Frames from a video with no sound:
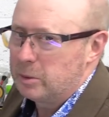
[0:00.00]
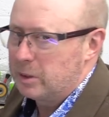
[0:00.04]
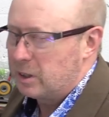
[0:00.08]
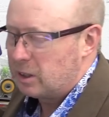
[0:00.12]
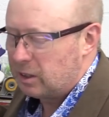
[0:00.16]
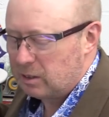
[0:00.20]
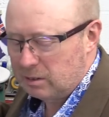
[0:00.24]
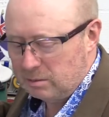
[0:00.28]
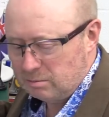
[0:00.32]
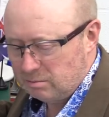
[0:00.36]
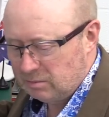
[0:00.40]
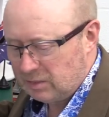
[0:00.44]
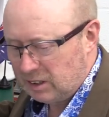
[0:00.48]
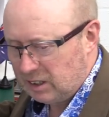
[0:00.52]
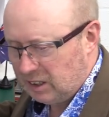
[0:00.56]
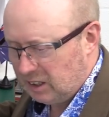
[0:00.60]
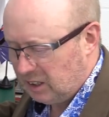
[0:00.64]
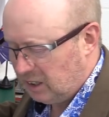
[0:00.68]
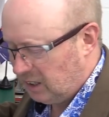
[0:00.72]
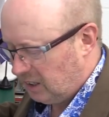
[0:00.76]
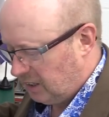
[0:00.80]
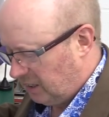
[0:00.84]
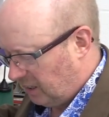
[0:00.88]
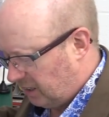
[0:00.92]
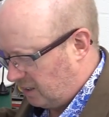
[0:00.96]
with that
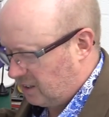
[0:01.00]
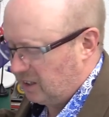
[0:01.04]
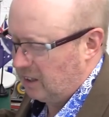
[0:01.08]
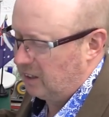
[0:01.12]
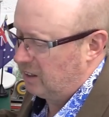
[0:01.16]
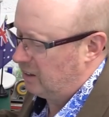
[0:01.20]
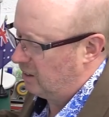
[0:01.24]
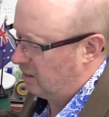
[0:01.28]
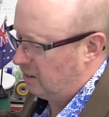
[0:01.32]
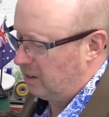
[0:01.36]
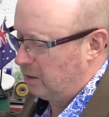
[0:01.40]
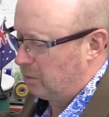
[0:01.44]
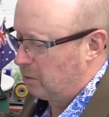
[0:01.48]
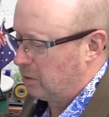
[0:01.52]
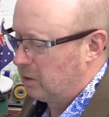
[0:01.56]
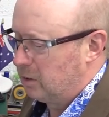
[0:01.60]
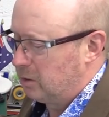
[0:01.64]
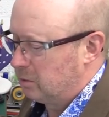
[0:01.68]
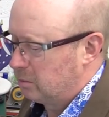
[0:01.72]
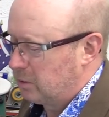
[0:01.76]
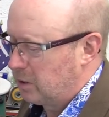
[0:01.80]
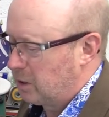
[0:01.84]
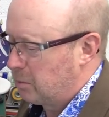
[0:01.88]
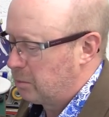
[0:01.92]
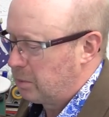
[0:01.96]
Italeri
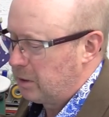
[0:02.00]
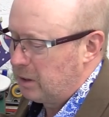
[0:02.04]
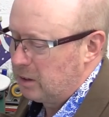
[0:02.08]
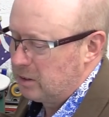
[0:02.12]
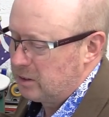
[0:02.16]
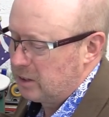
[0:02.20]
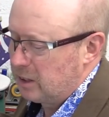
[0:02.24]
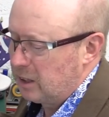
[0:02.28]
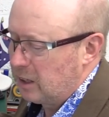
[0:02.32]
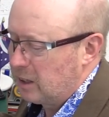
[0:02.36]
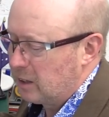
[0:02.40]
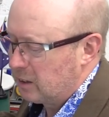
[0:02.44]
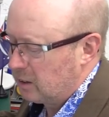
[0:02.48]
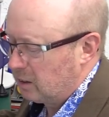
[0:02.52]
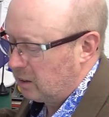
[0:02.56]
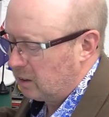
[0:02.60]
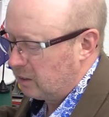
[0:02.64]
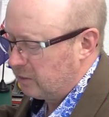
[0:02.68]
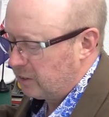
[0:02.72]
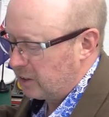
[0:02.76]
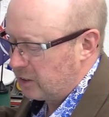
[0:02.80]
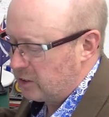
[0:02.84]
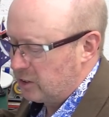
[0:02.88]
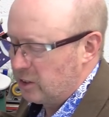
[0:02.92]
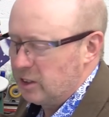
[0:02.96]
one. When I built it, I had a lot
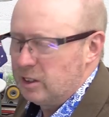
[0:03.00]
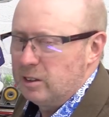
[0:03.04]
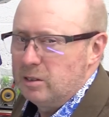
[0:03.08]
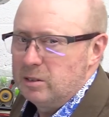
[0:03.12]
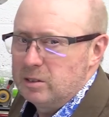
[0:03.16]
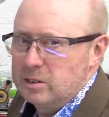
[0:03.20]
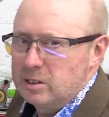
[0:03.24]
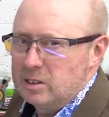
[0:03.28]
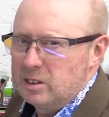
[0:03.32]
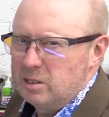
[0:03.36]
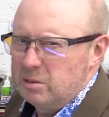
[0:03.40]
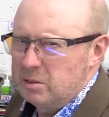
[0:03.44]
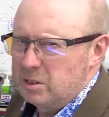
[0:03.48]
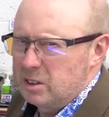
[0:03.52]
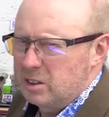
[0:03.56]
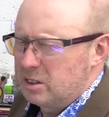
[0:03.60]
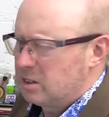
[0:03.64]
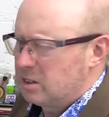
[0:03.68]
of issues and it was